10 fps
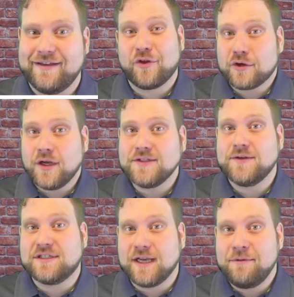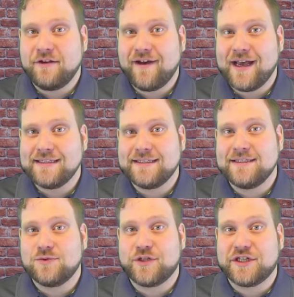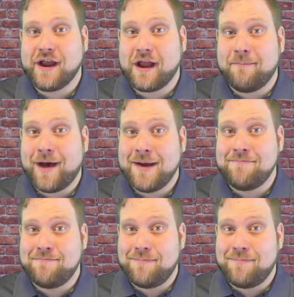There are also some devices which can combine